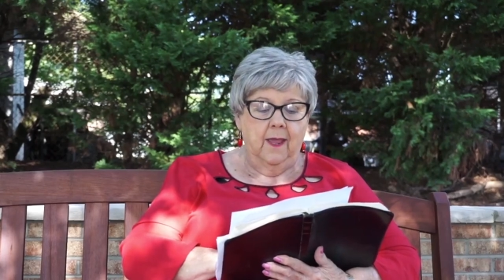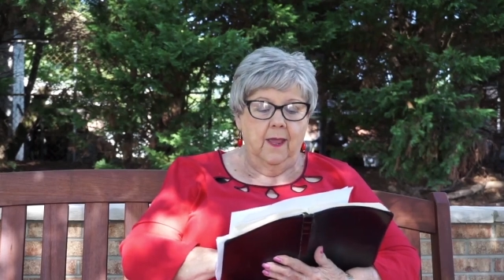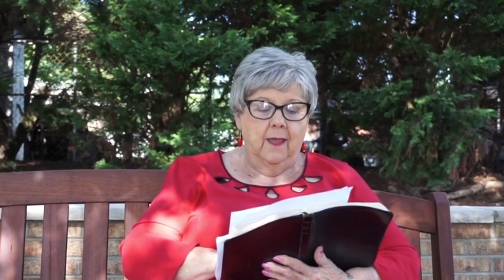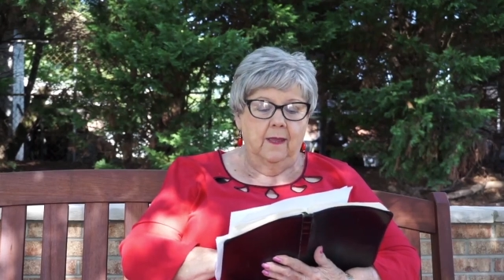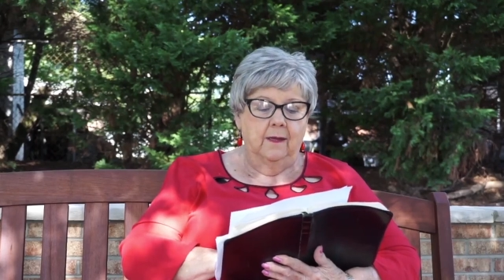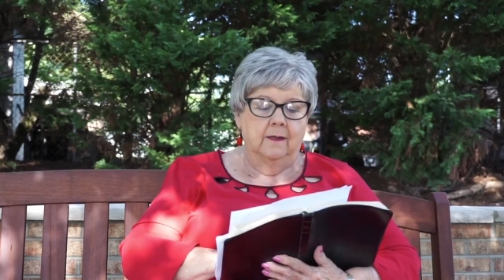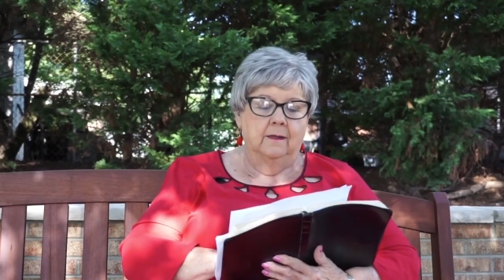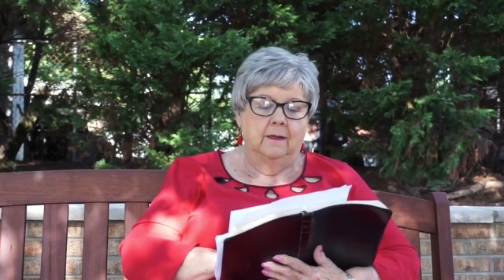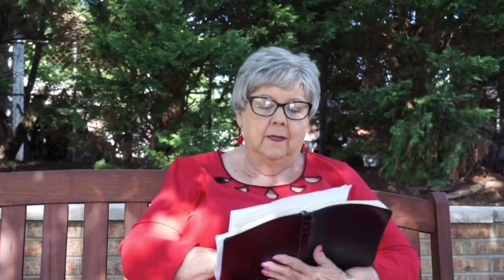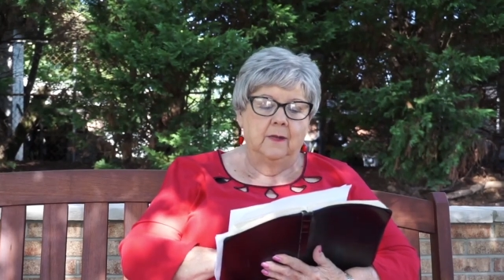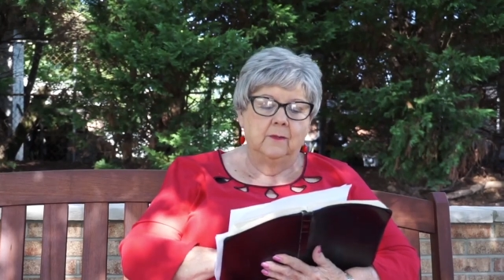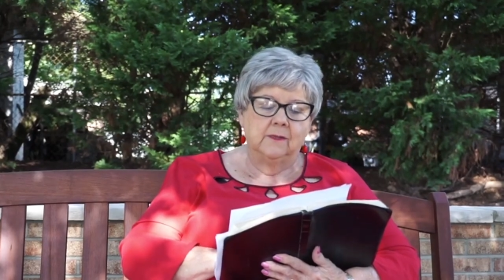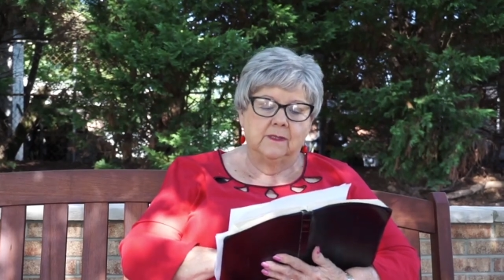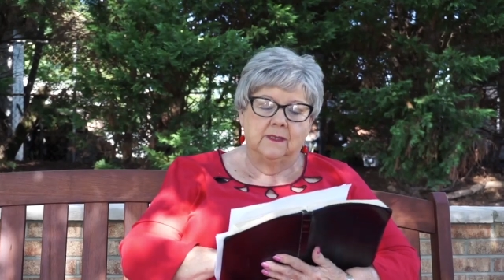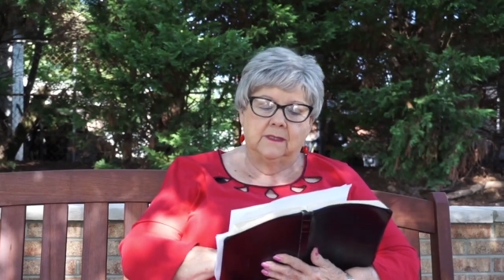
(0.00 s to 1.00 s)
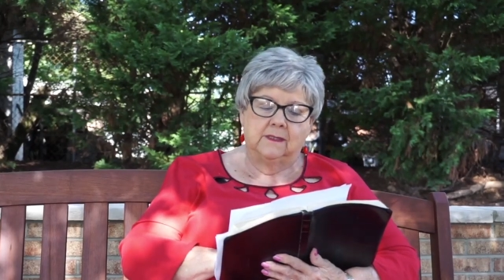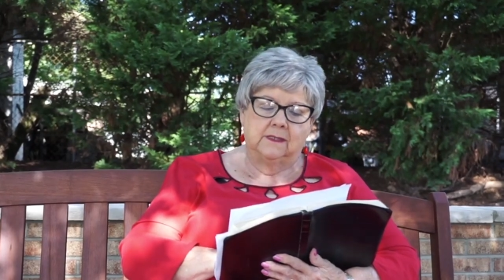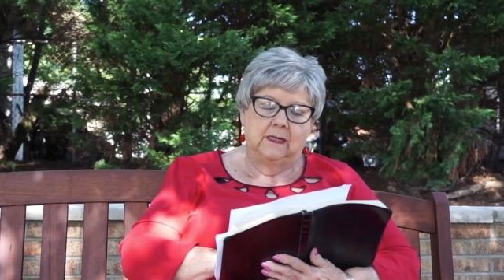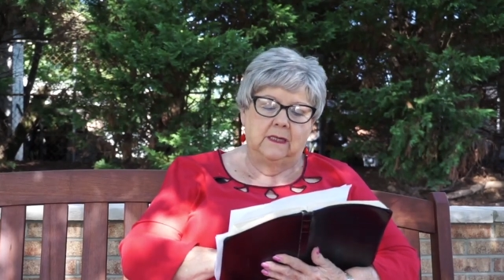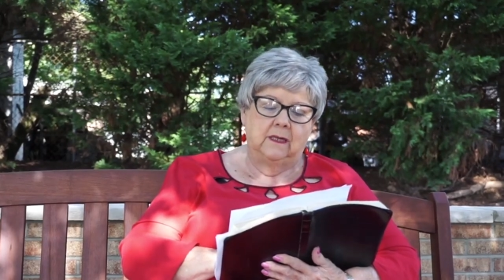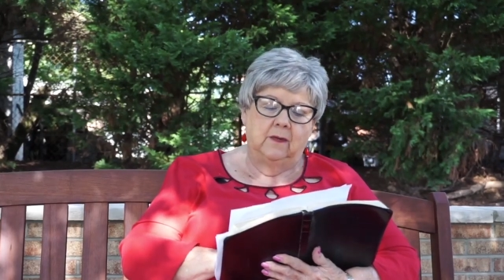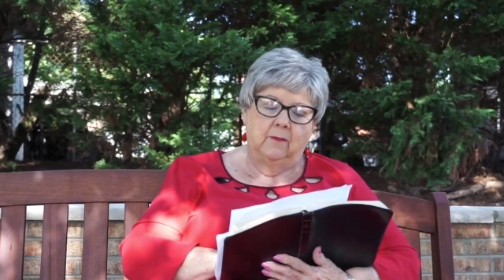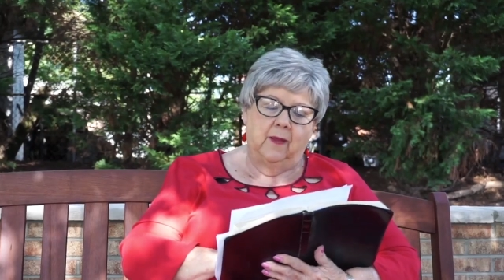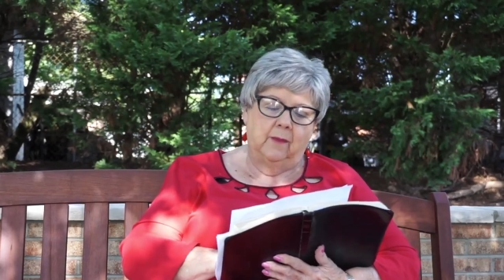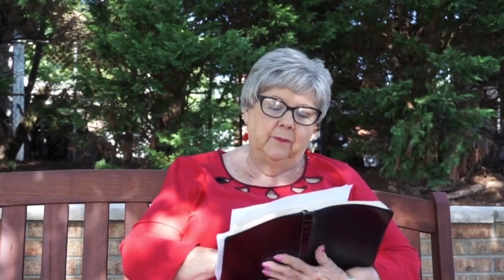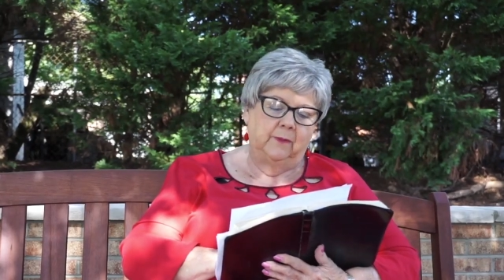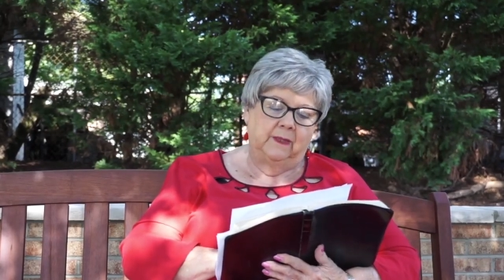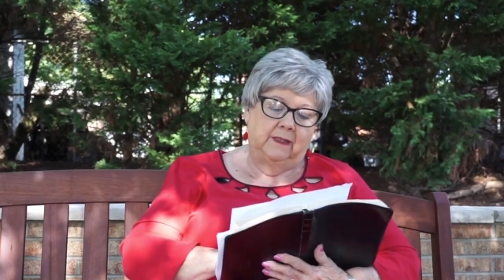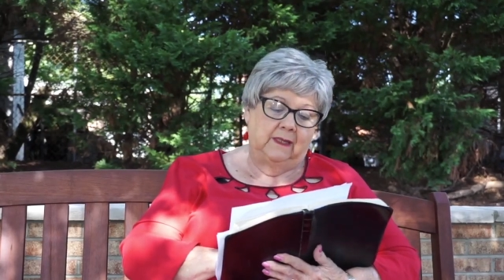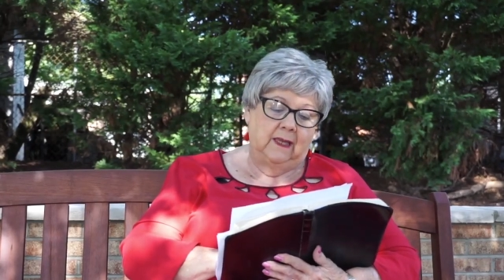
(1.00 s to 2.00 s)
And he was succeeded by
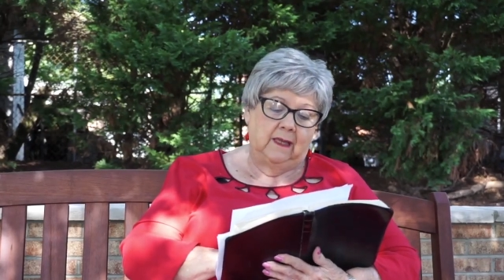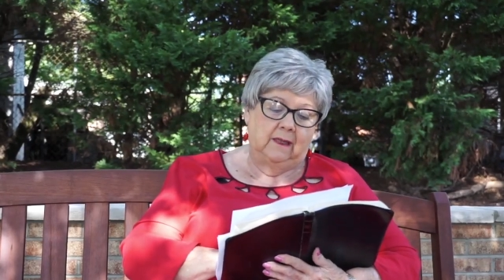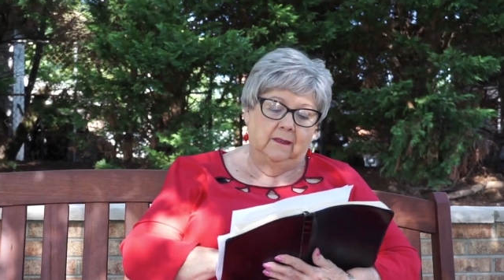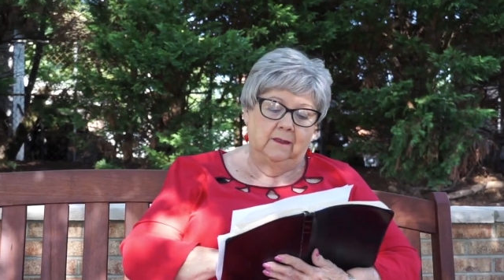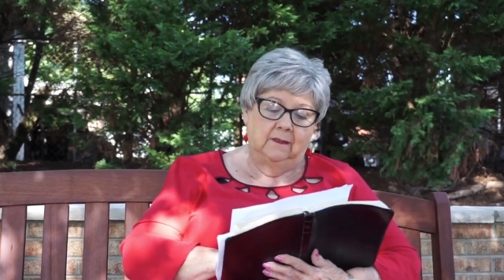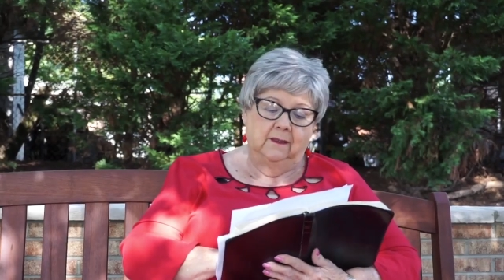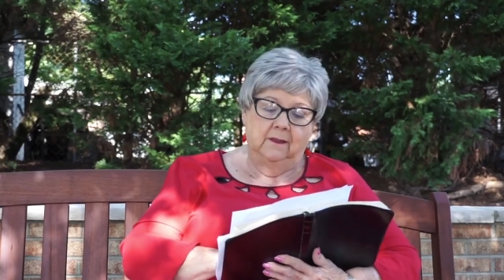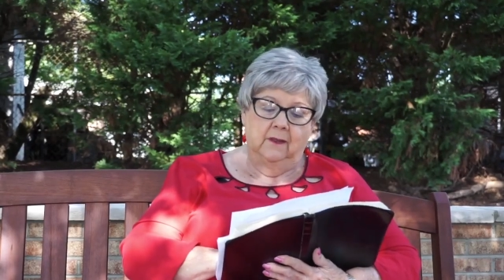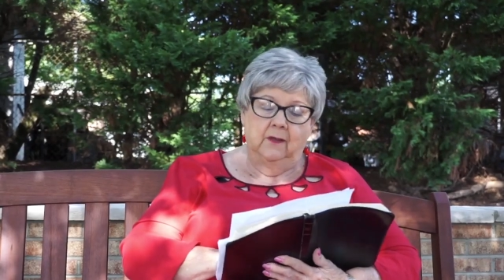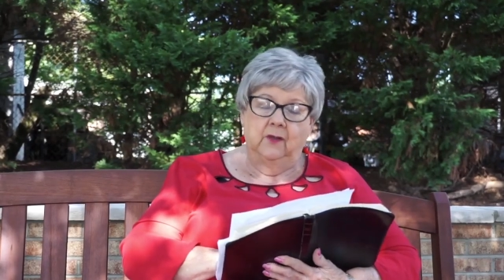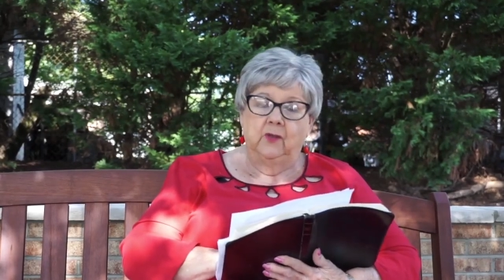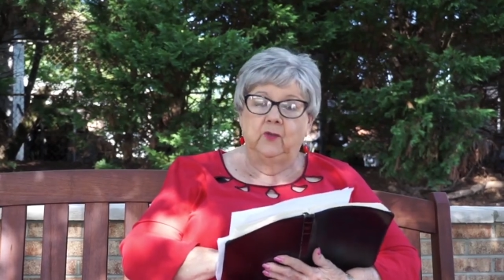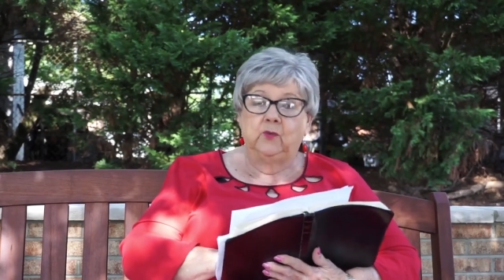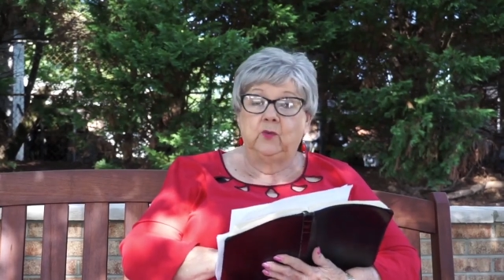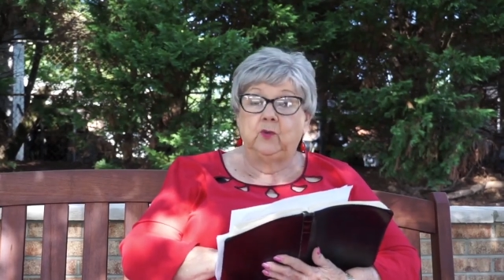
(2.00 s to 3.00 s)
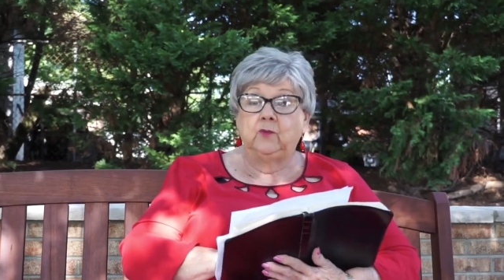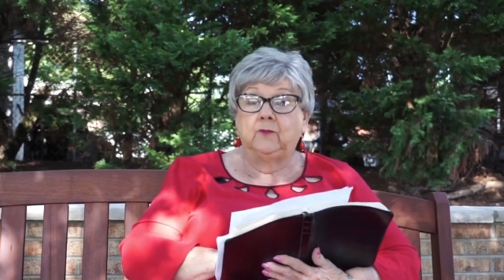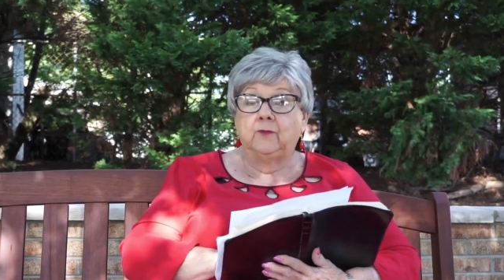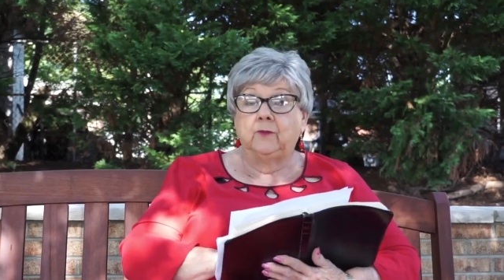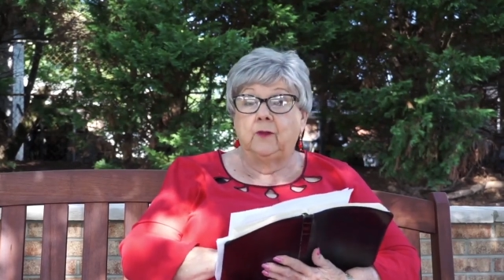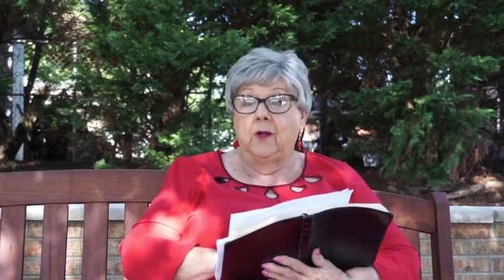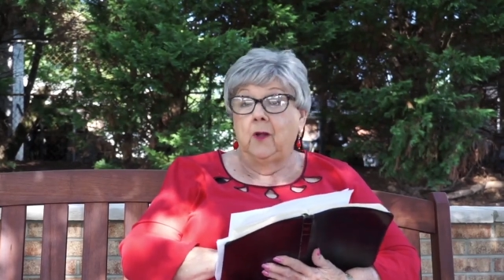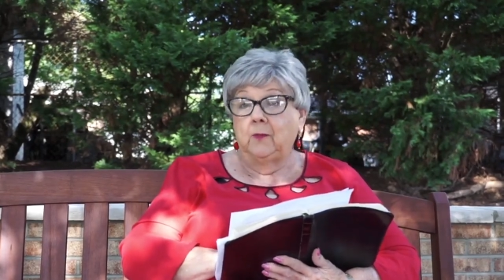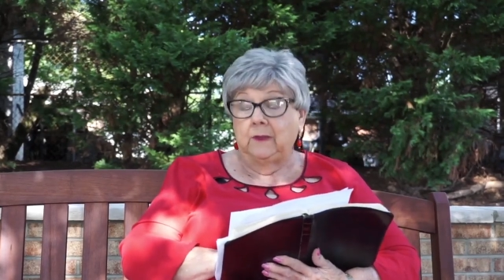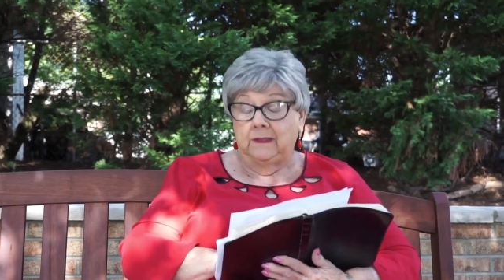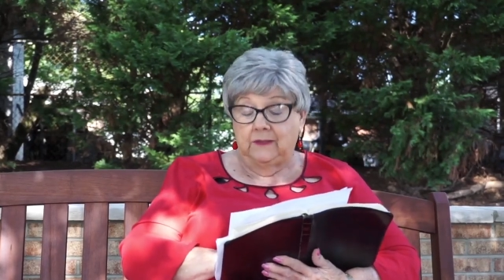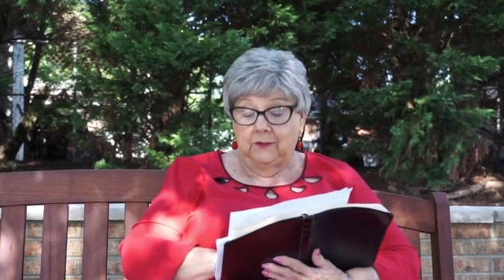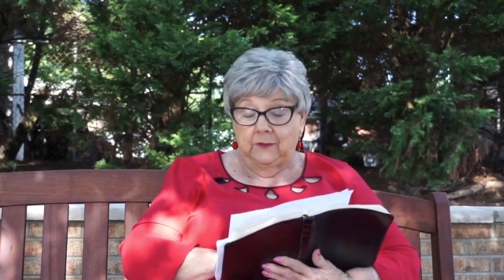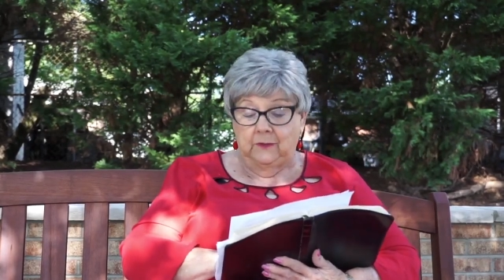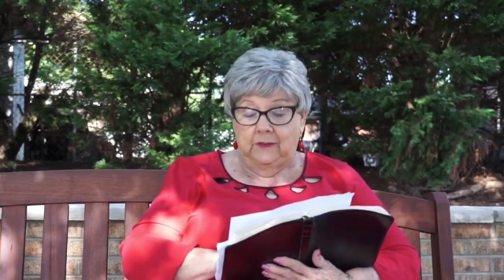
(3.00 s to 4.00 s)
Pekahiah, who ruled for only
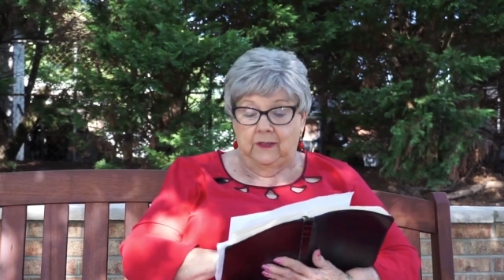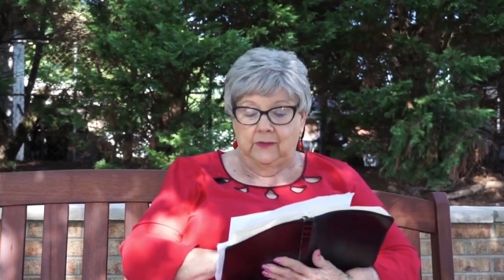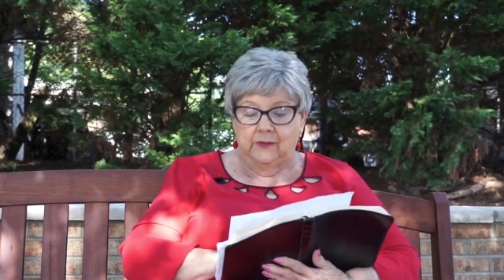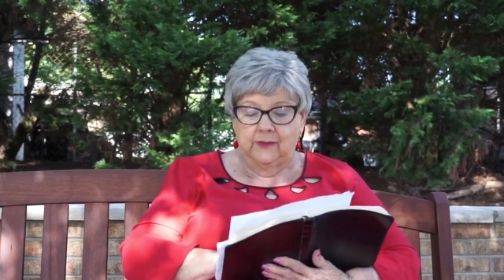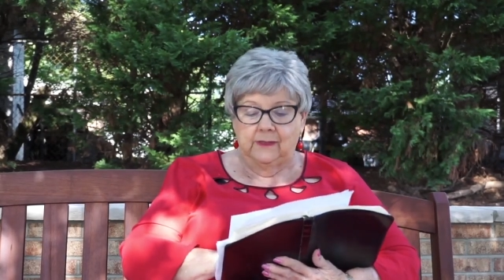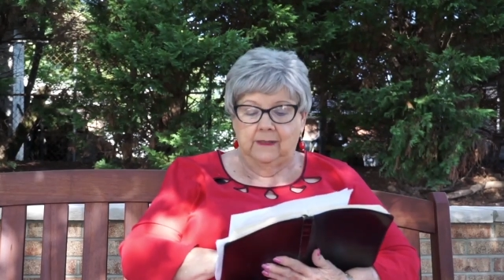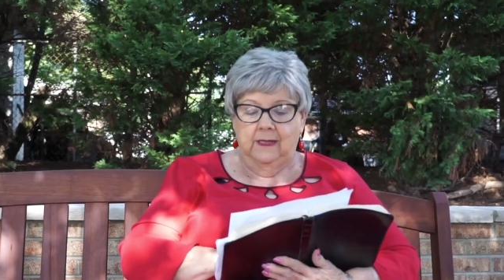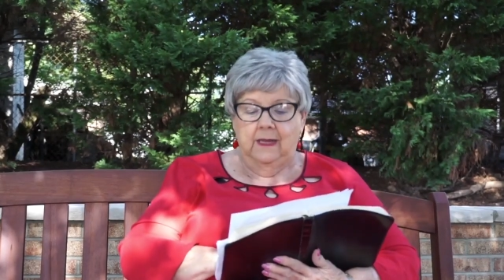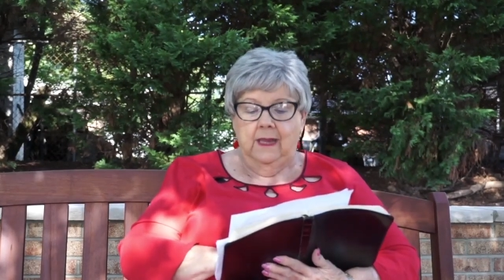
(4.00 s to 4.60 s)
2 years.